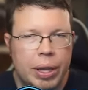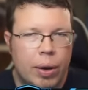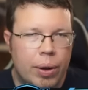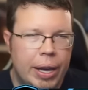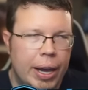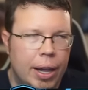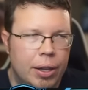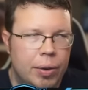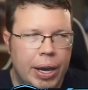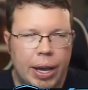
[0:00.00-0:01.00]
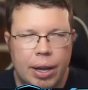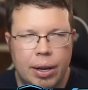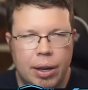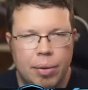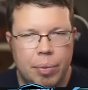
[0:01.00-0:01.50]
without Cal. You
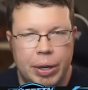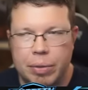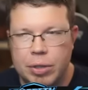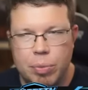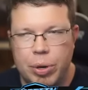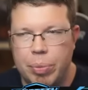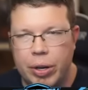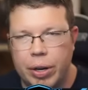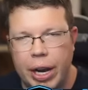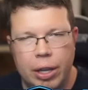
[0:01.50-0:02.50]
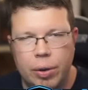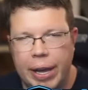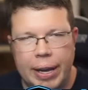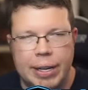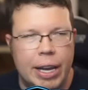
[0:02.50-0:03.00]
can't, I mean, Supreme Leader
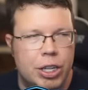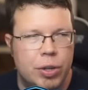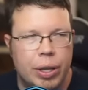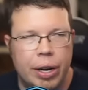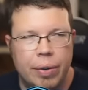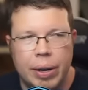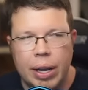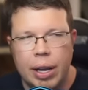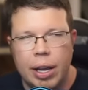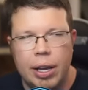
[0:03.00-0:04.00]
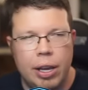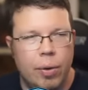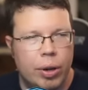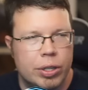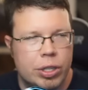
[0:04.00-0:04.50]
Kylo can't get you there.
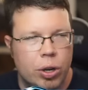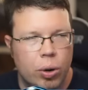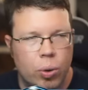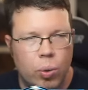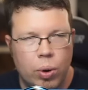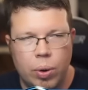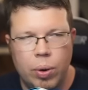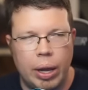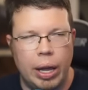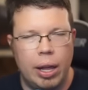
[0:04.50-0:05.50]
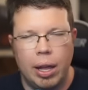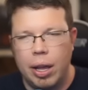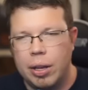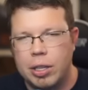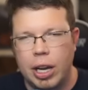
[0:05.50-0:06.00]
You also,
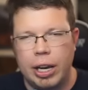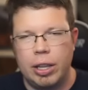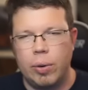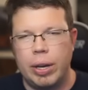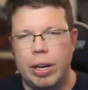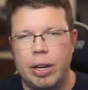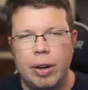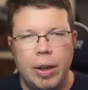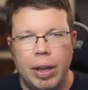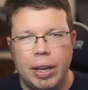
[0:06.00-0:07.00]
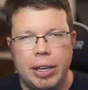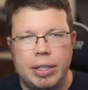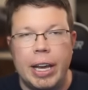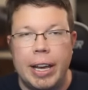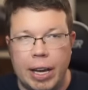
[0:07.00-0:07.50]
Kylo can
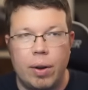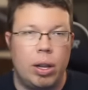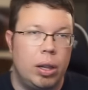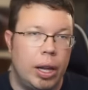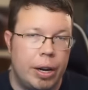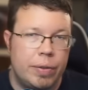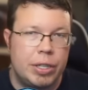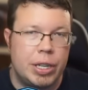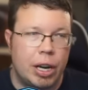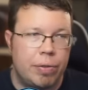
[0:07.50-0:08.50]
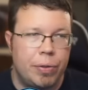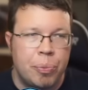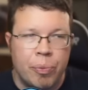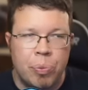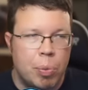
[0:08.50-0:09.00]
take out a lot of
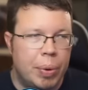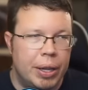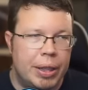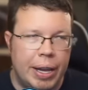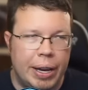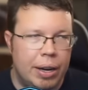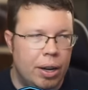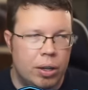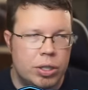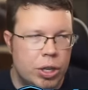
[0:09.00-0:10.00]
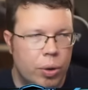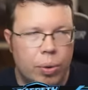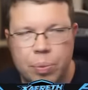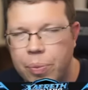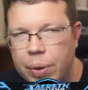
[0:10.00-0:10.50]
stuff, but then
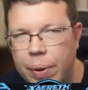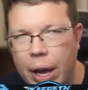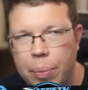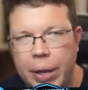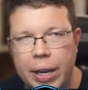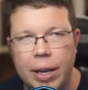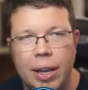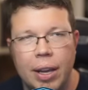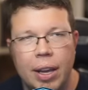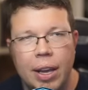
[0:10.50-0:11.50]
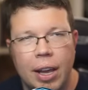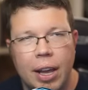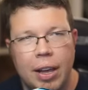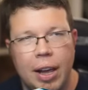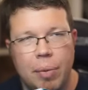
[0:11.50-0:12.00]
also, how many
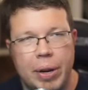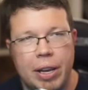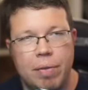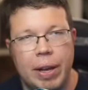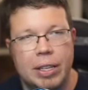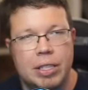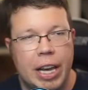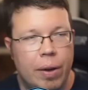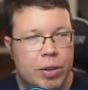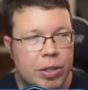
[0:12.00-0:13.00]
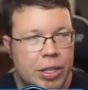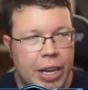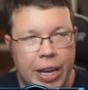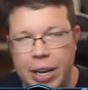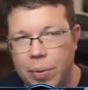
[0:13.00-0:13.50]
advanced counters
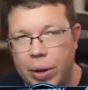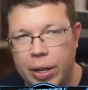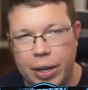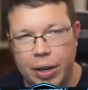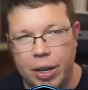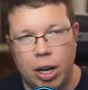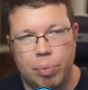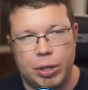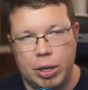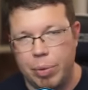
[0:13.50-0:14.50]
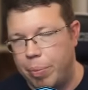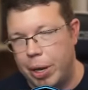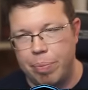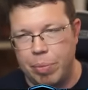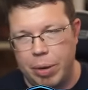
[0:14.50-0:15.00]
can he really accomplish? I mean,
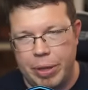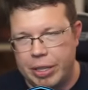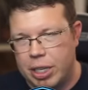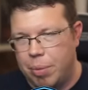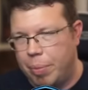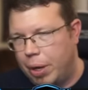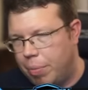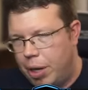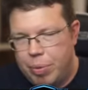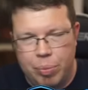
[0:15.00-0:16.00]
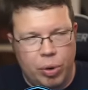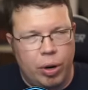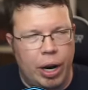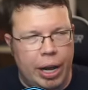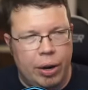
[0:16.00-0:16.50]
maybe the same amount, maybe
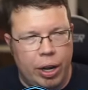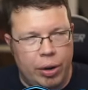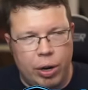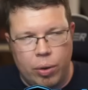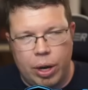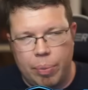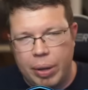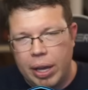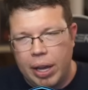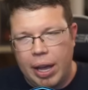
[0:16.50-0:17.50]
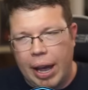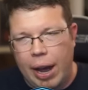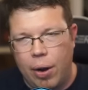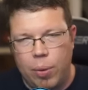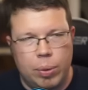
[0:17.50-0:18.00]
more. I don't know.
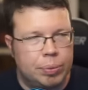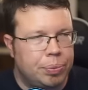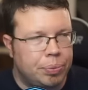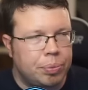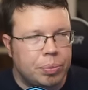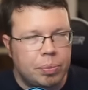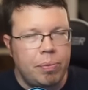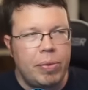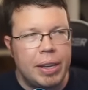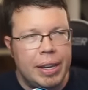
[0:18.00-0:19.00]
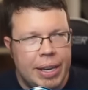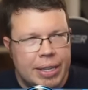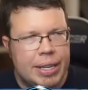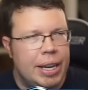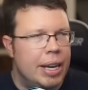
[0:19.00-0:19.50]
How
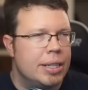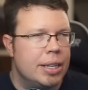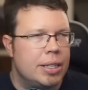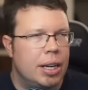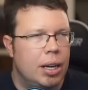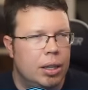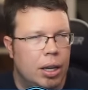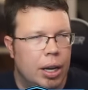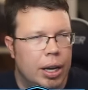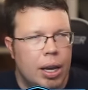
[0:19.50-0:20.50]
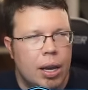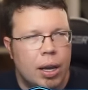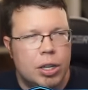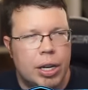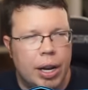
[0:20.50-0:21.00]
easy is it to unlock
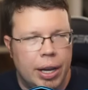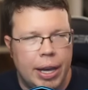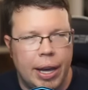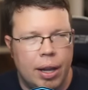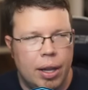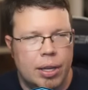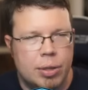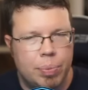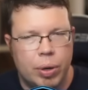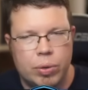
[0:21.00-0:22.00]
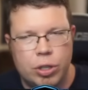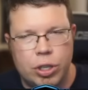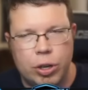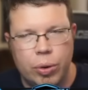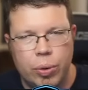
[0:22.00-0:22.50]
Jedi Cal as
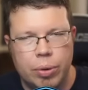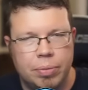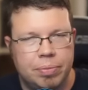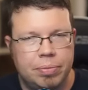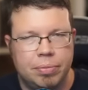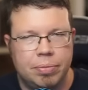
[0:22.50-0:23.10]
opposed to